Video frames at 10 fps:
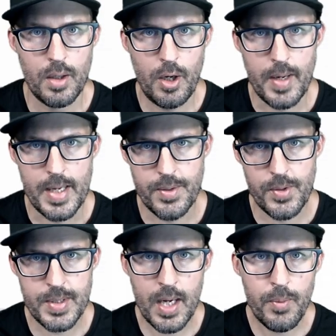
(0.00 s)
All right, so
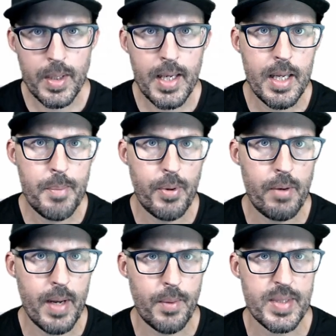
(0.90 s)
there's not really any
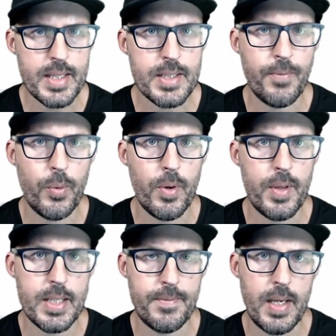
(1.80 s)
prerequisites for
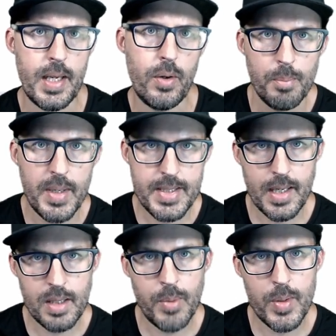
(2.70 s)
this video, but to
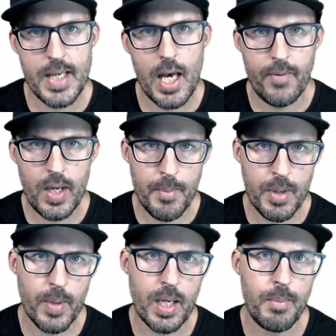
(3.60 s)
get the most out of it, I'm
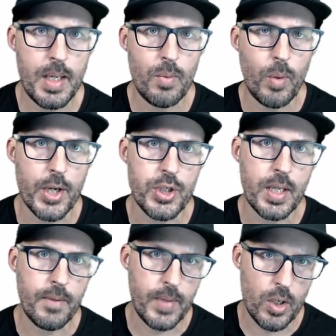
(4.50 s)
gonna recommend
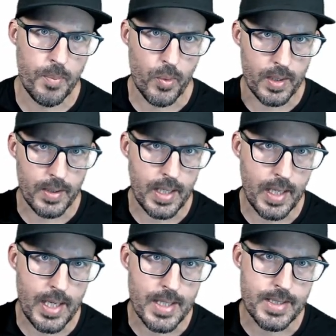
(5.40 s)
watching the video I'm going to
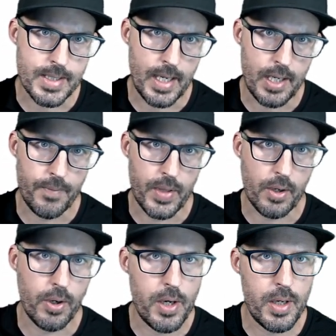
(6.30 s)
link inside of the
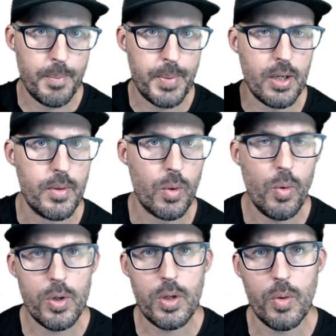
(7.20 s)
card up here in the
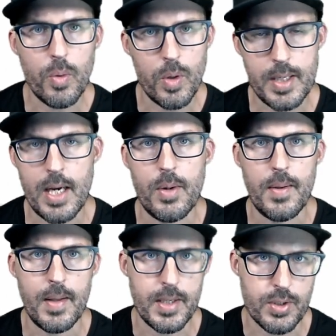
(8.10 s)
corner or down
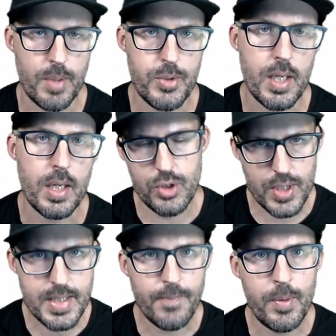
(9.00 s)
in the description,
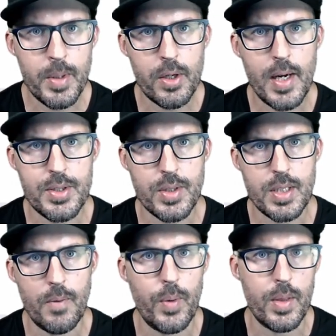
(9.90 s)
just to familiarize
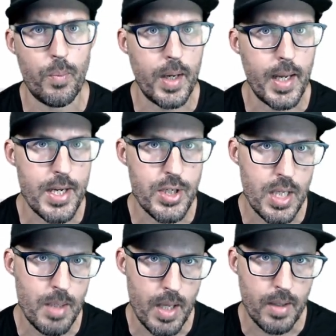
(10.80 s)
yourself with what
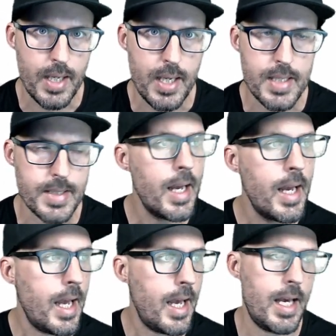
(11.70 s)
HTML is
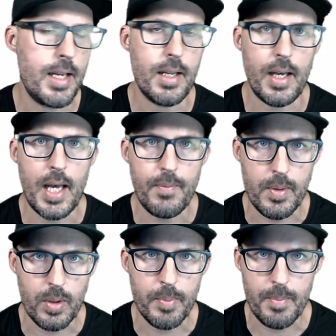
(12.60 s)
and uh, have a
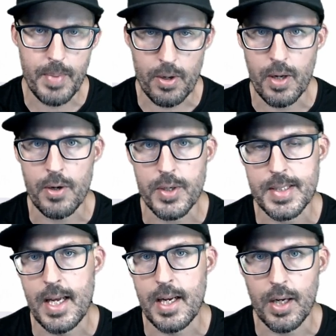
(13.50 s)
little bit better
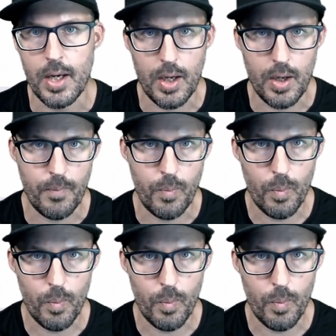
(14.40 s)
understanding of